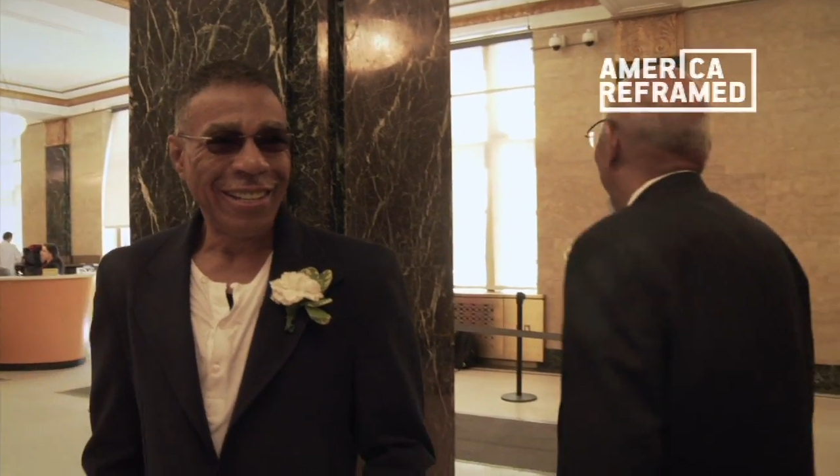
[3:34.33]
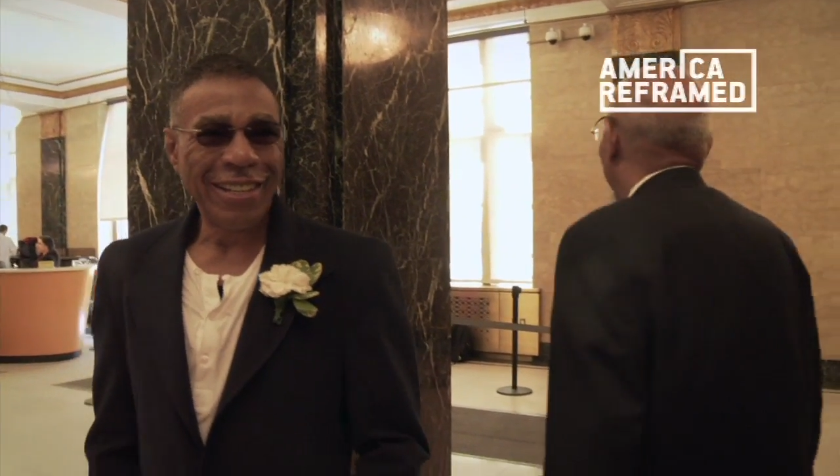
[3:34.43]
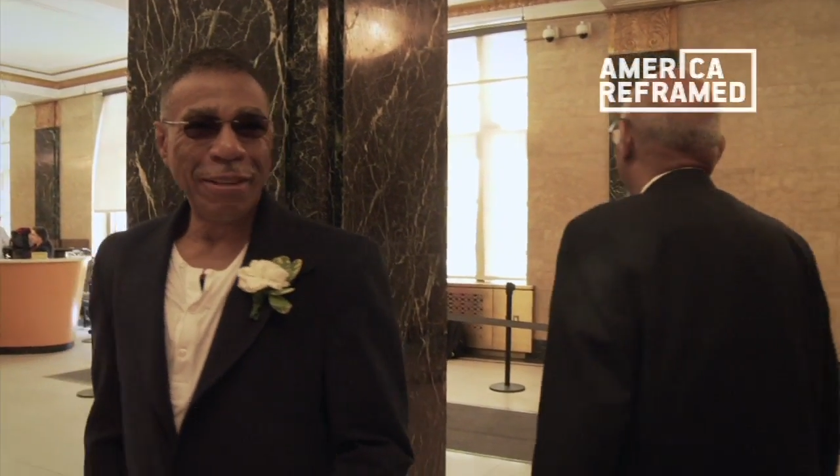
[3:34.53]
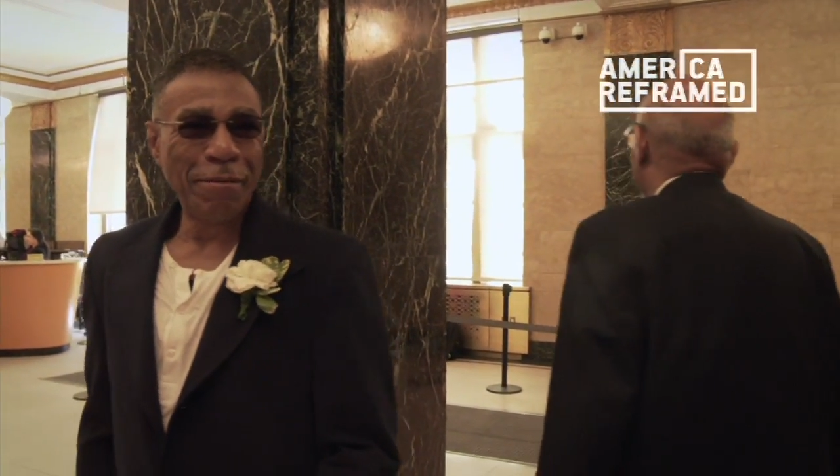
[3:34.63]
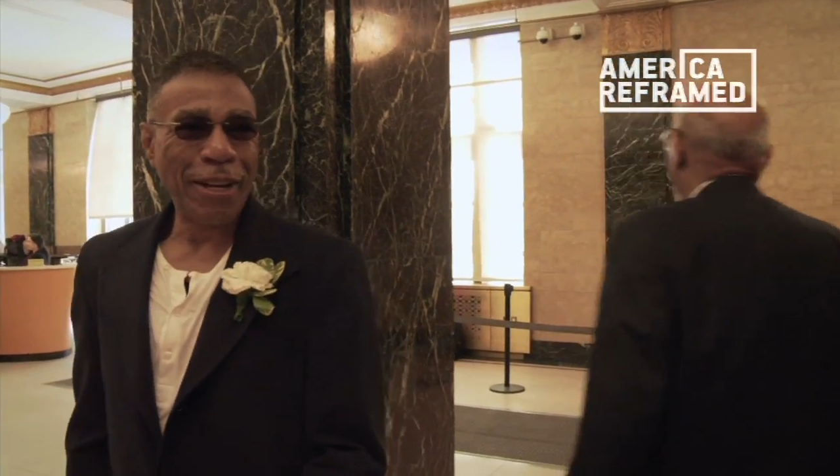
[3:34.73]

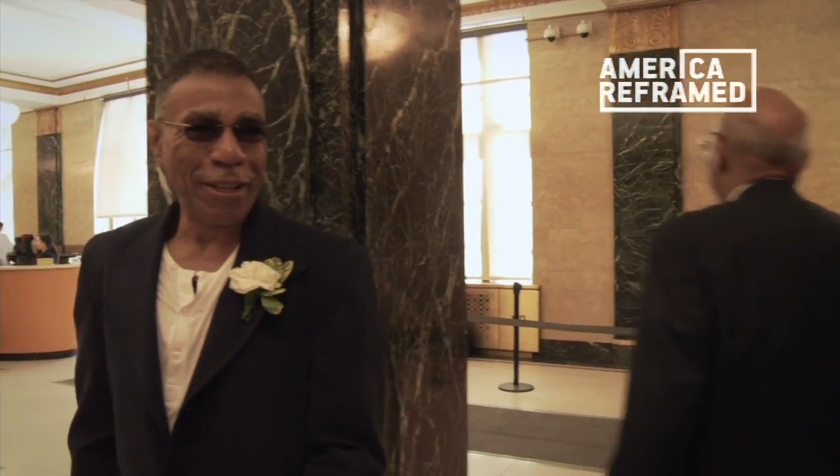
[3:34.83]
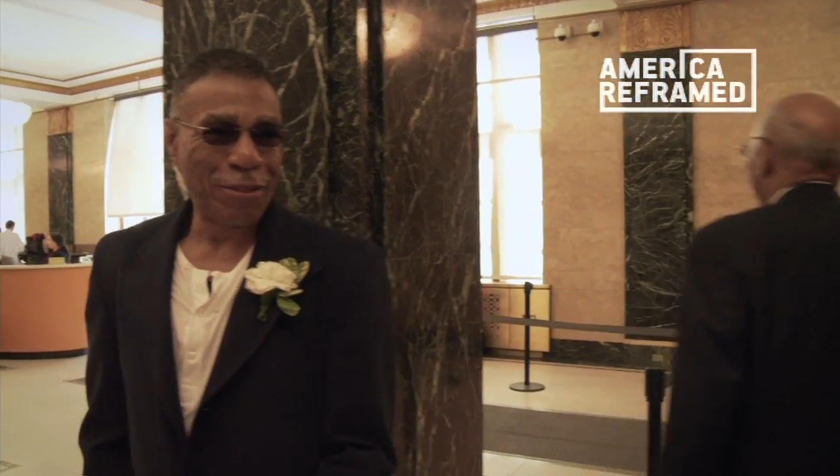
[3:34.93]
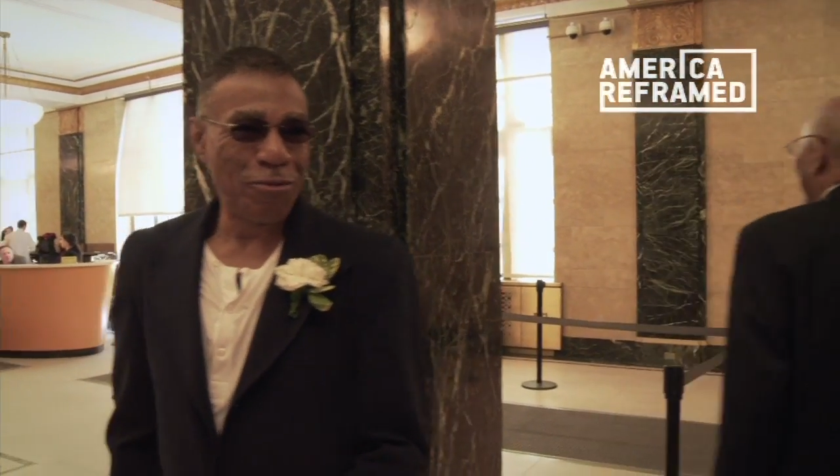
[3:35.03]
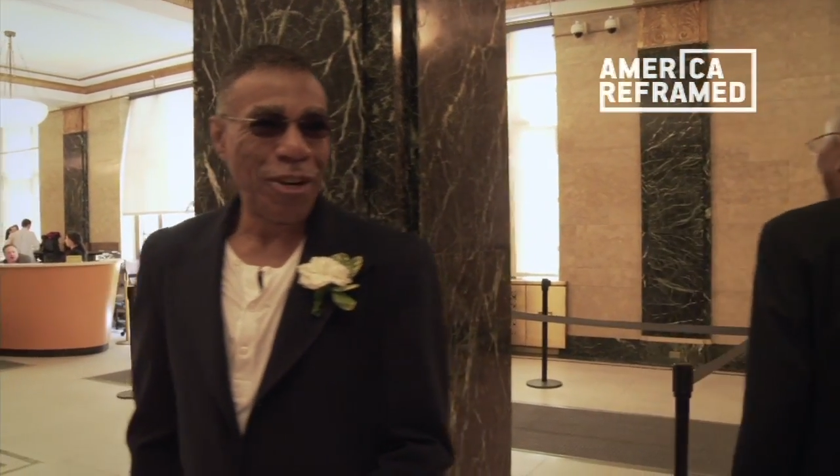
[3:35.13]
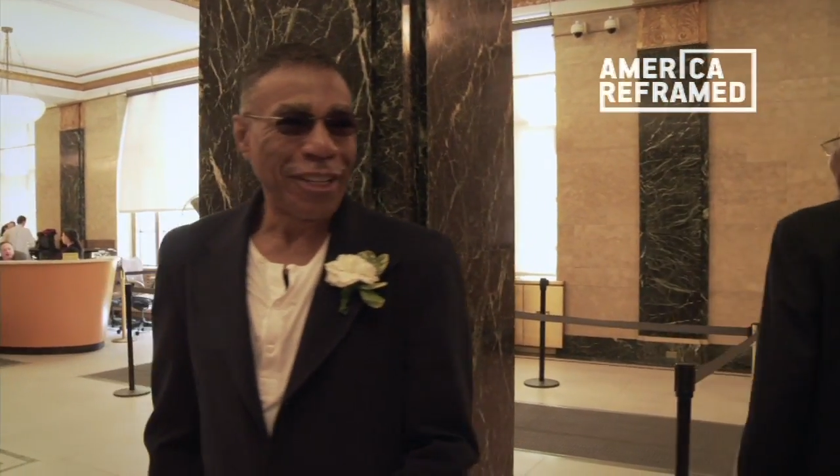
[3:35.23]
that's about
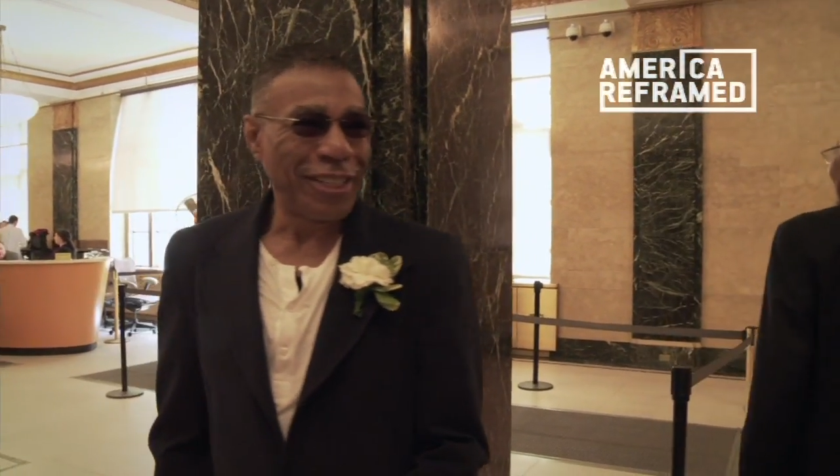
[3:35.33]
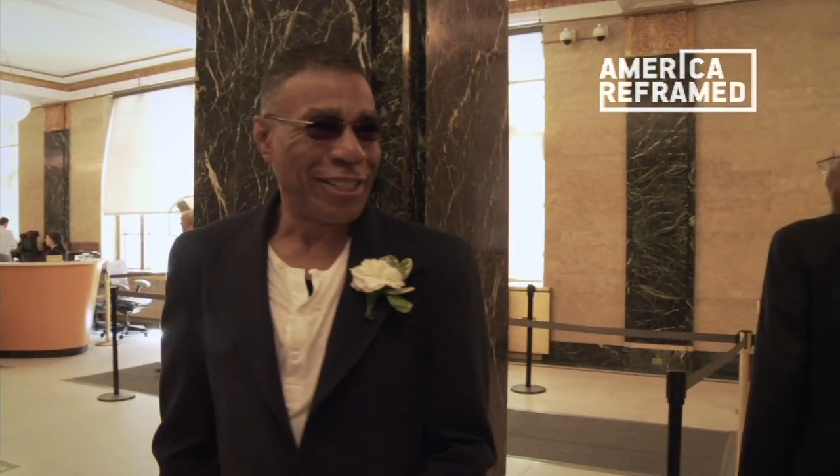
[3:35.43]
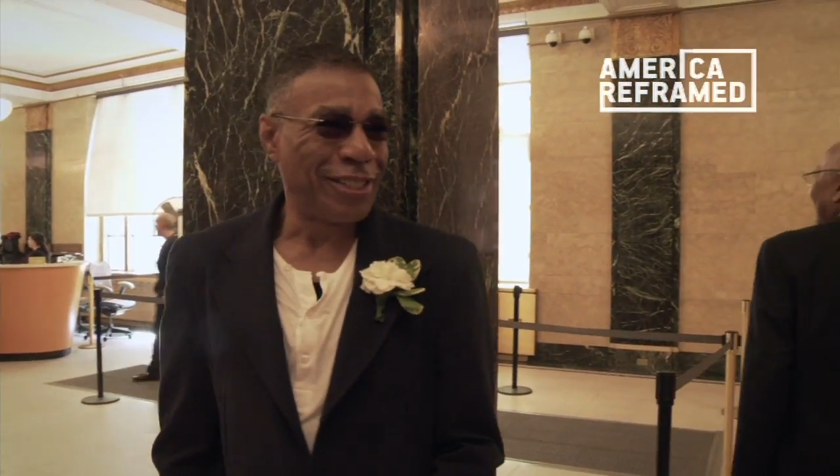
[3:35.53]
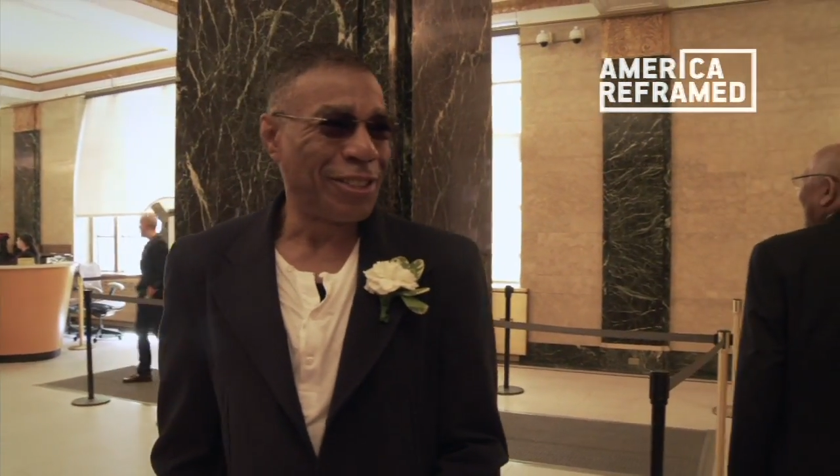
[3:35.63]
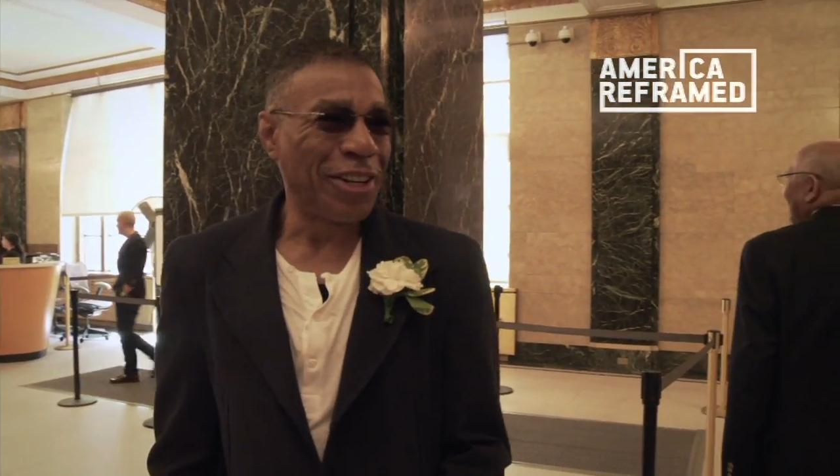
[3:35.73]
as real
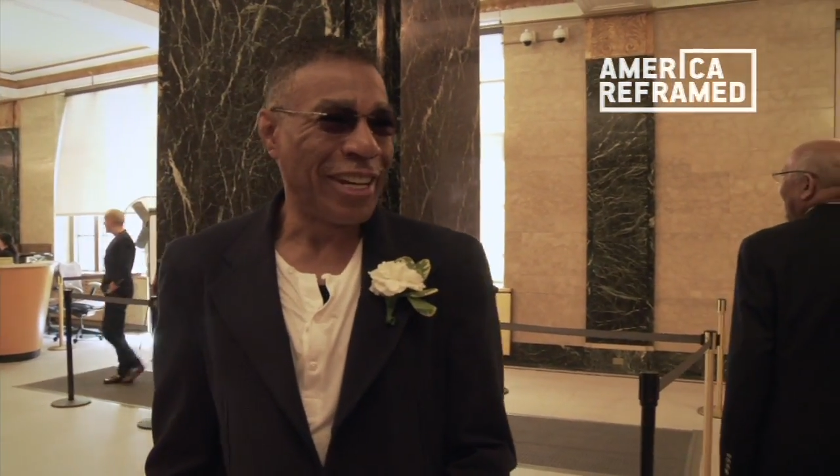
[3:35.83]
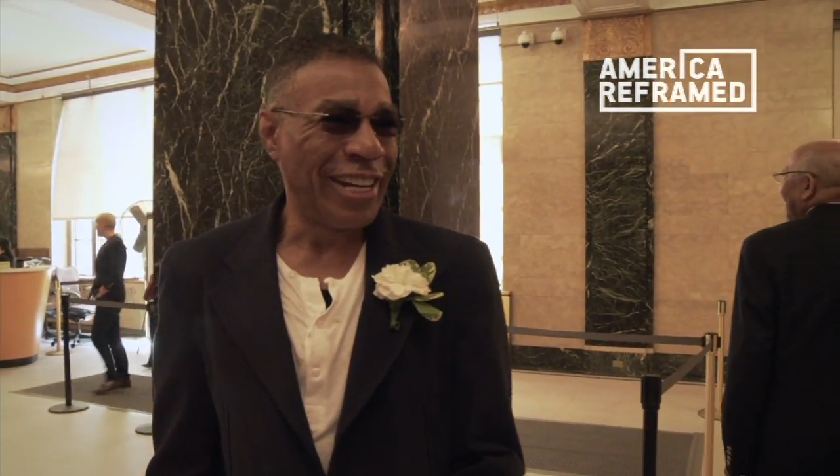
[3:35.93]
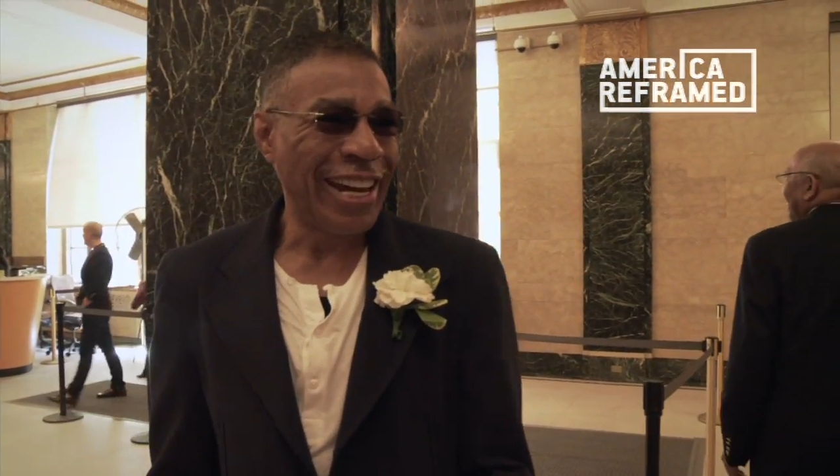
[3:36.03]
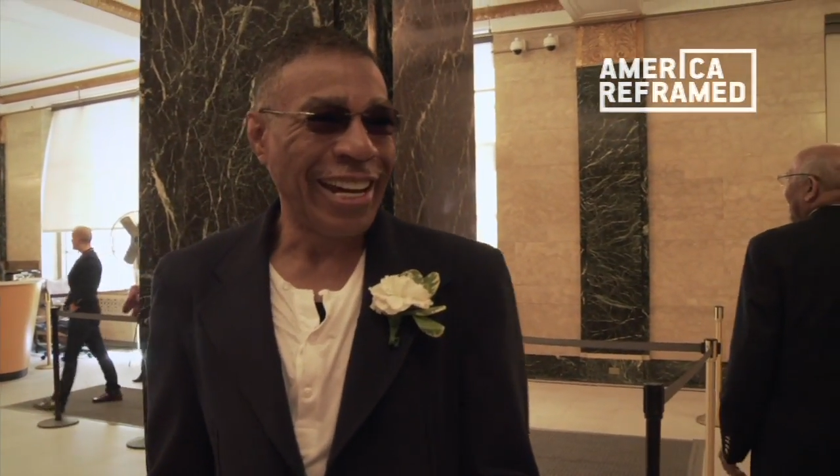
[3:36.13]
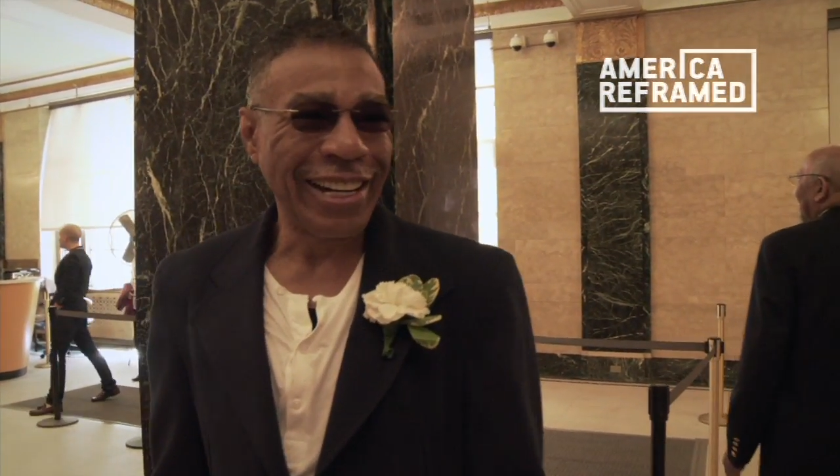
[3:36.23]
as it's going to
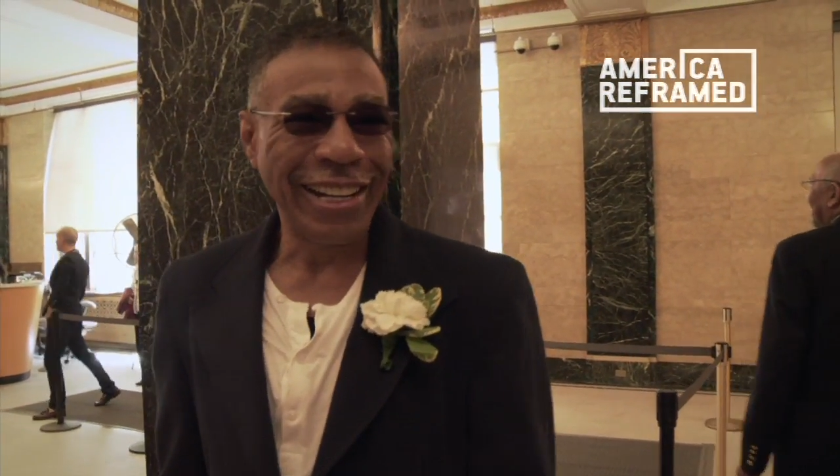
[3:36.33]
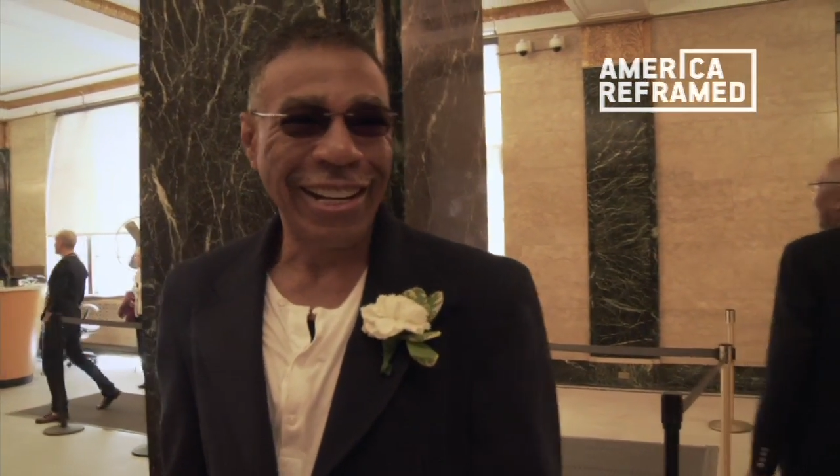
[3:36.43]
get.